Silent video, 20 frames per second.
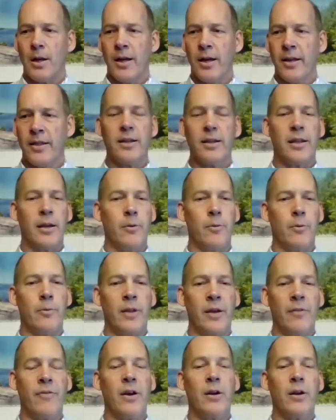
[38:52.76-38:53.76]
I think
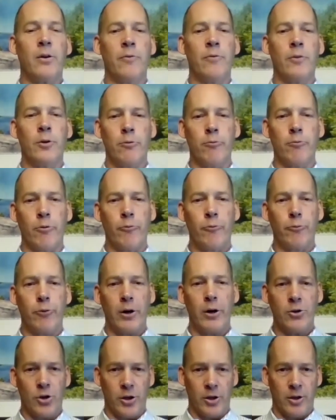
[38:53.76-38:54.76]
they found it very
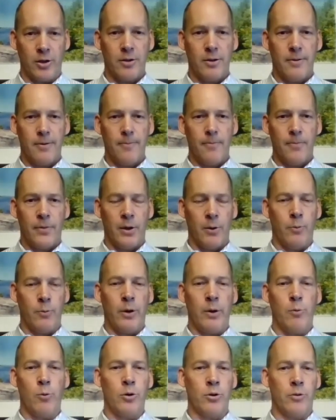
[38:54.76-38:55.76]
refreshing that
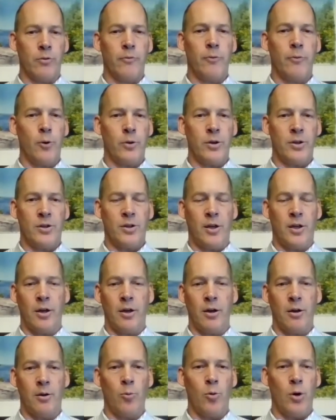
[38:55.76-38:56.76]
we weren't focusing
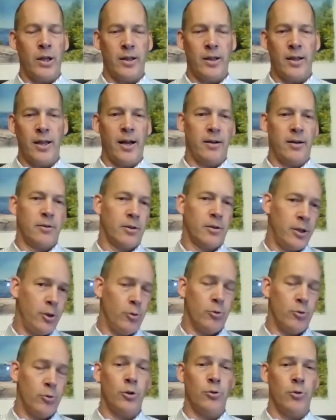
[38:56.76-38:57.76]
on what that
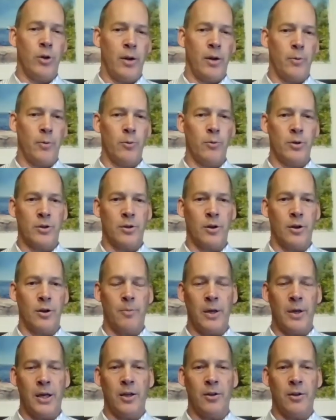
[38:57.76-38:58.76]
Q2 number was going to
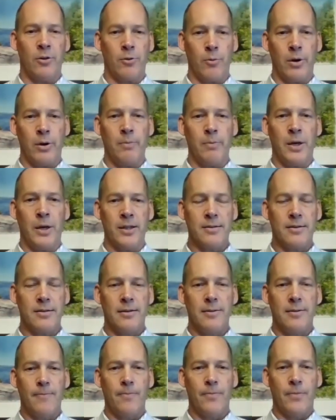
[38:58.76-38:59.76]
be in 3 months,
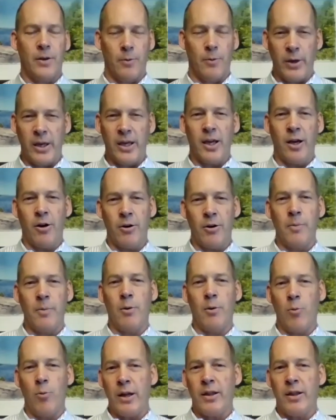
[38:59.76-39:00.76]
that we cared
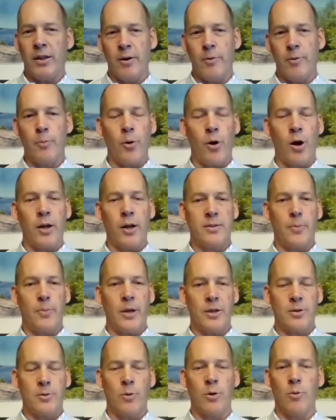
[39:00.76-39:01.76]
about what their
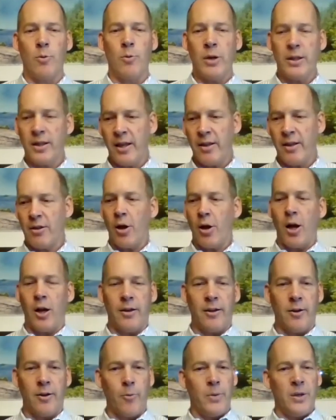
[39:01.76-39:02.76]
prospects were, what they
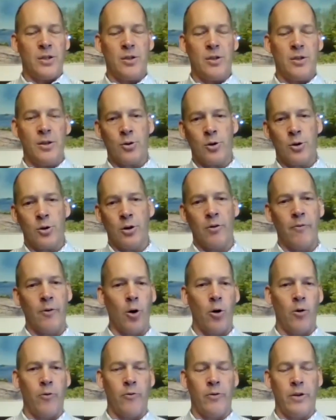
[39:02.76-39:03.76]
thought their business could
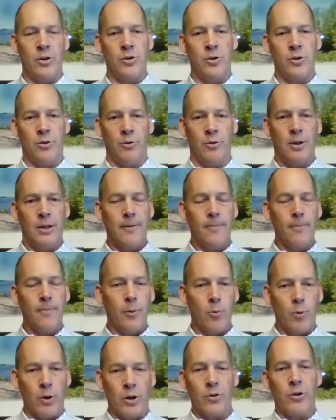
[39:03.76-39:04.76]
evolve into,
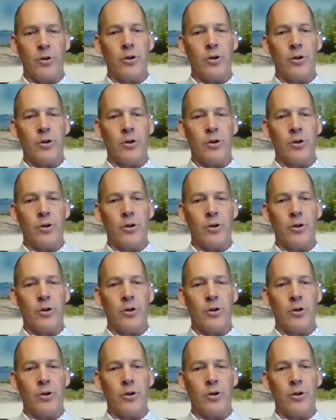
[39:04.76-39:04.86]
what are